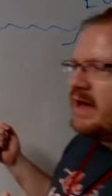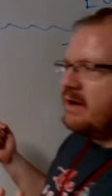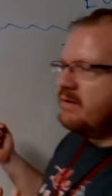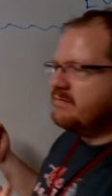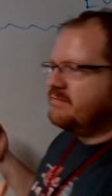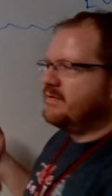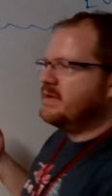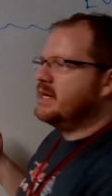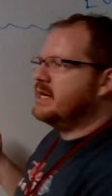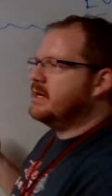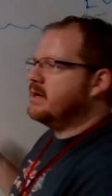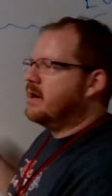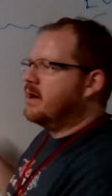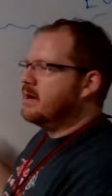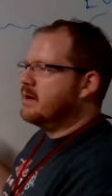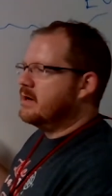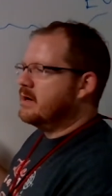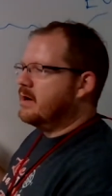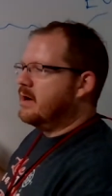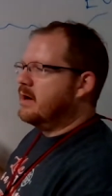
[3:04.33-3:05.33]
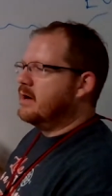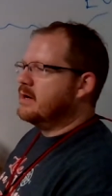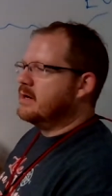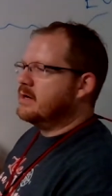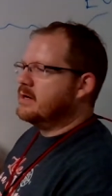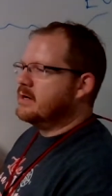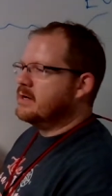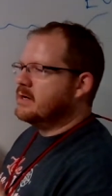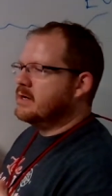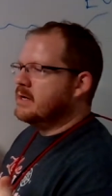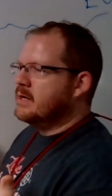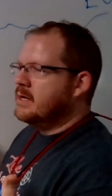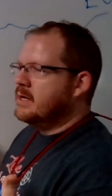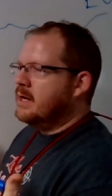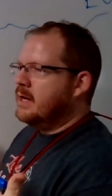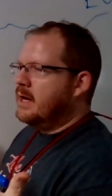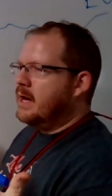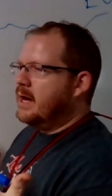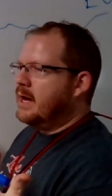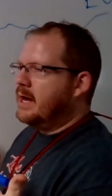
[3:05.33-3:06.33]
outfitted our our
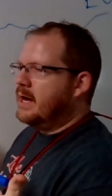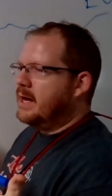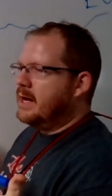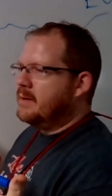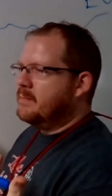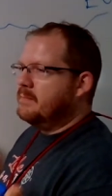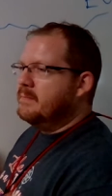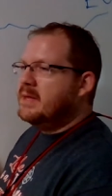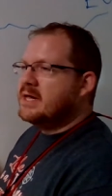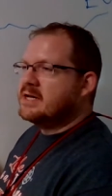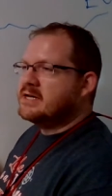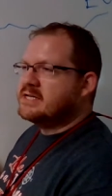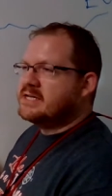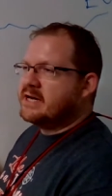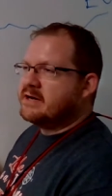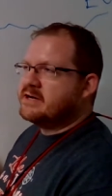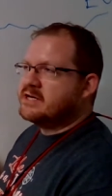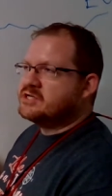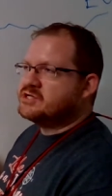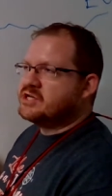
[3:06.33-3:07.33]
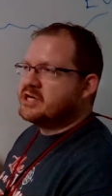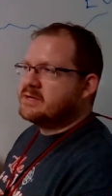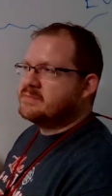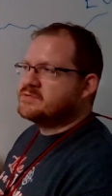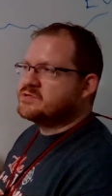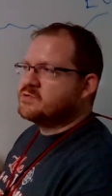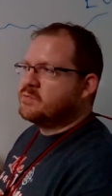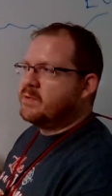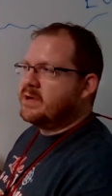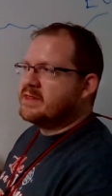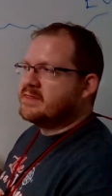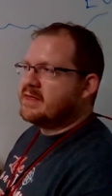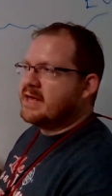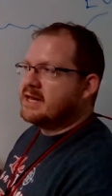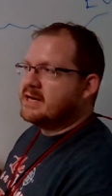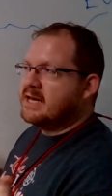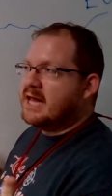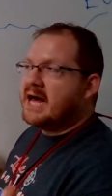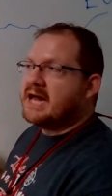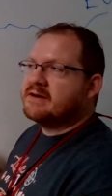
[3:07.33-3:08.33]
uh, military ships with a
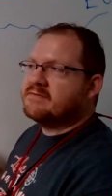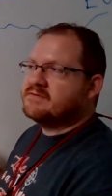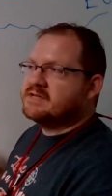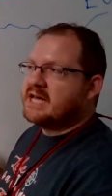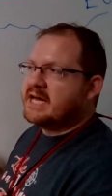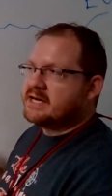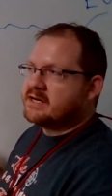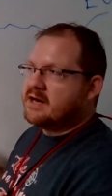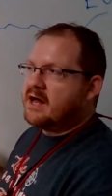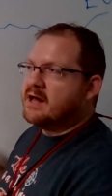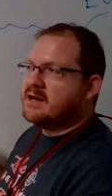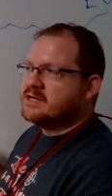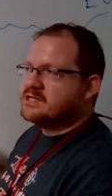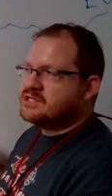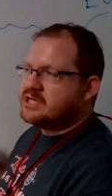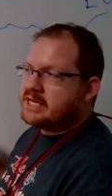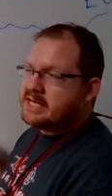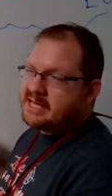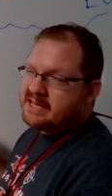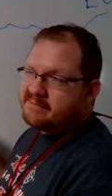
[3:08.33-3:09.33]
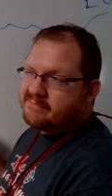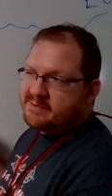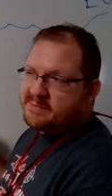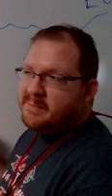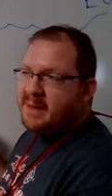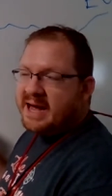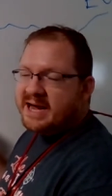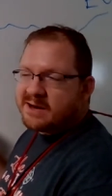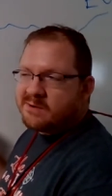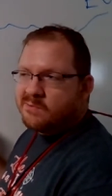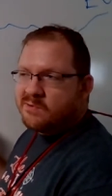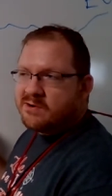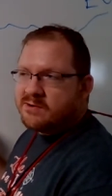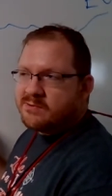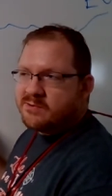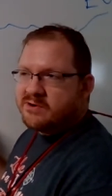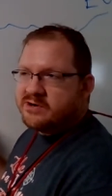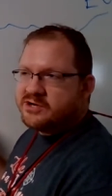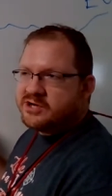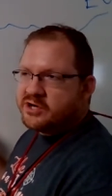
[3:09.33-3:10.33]
lot of technology. Even back in World
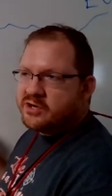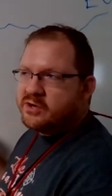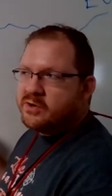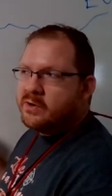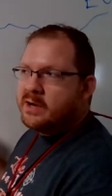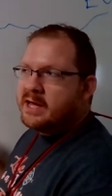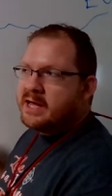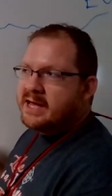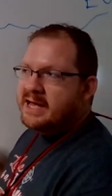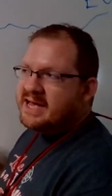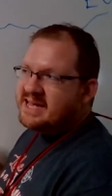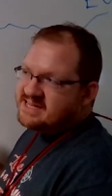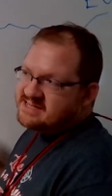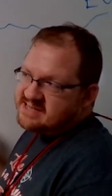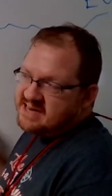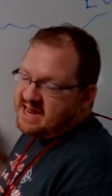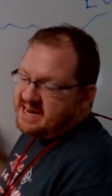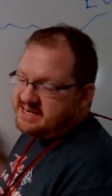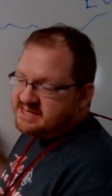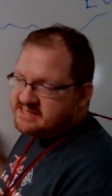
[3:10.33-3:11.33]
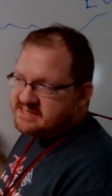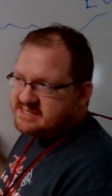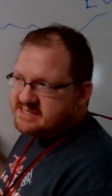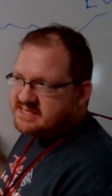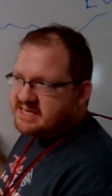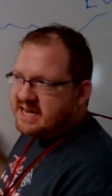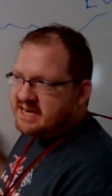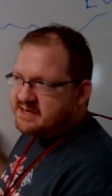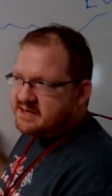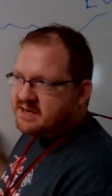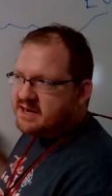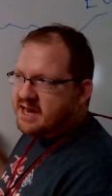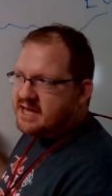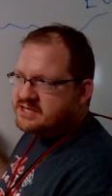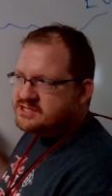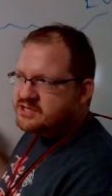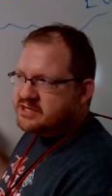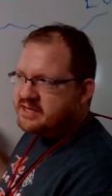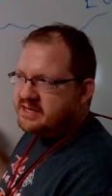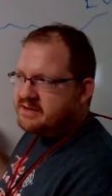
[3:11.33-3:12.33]
War II, it's not as
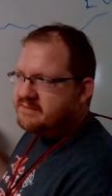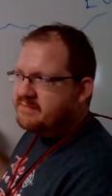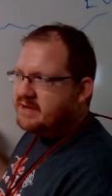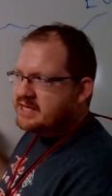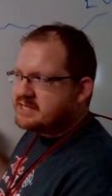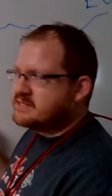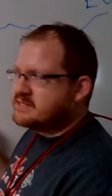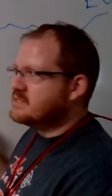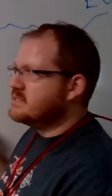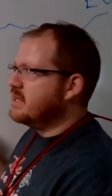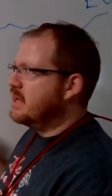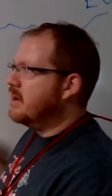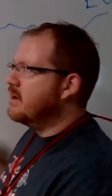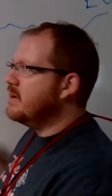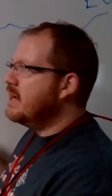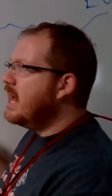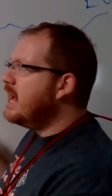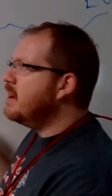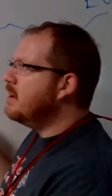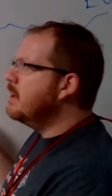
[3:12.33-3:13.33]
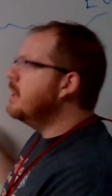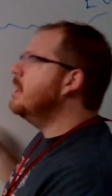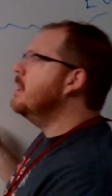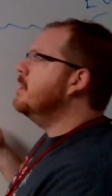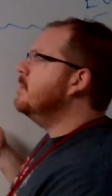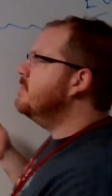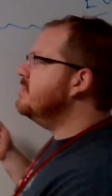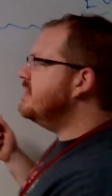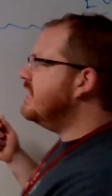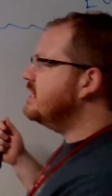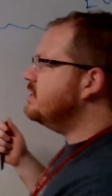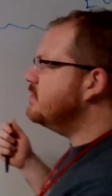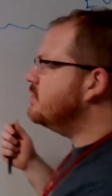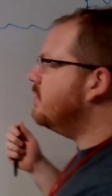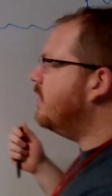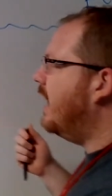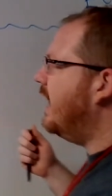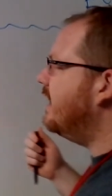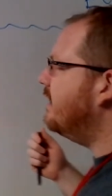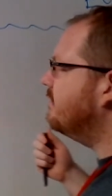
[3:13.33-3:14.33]
technologically advanced as they are now, but they do
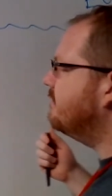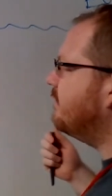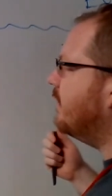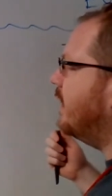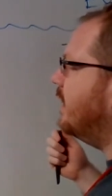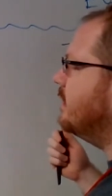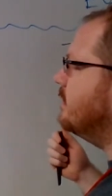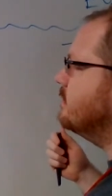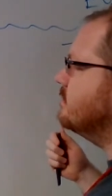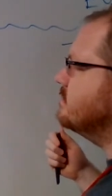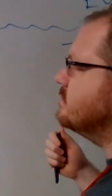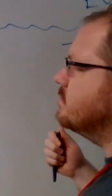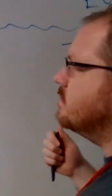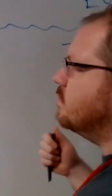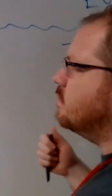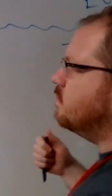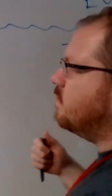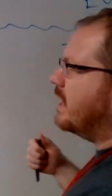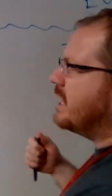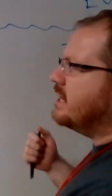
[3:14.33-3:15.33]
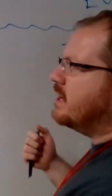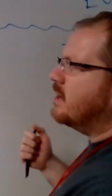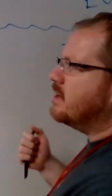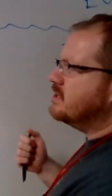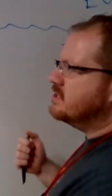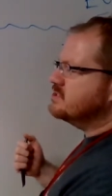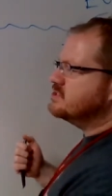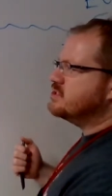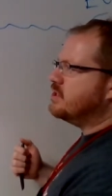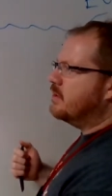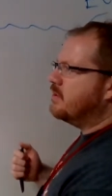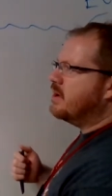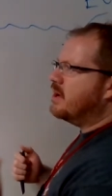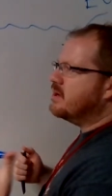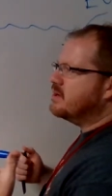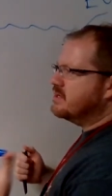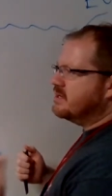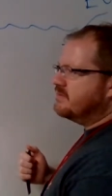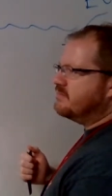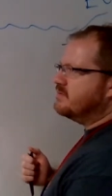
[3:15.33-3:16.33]
have um, radar and
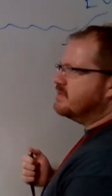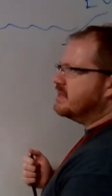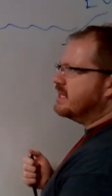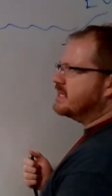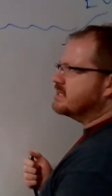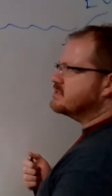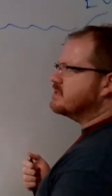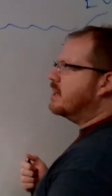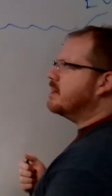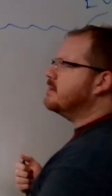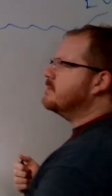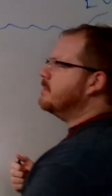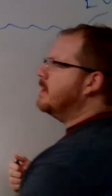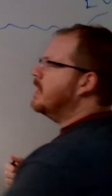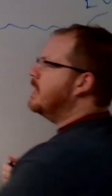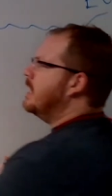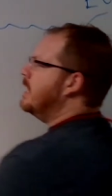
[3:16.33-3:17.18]
sonar and different things on them.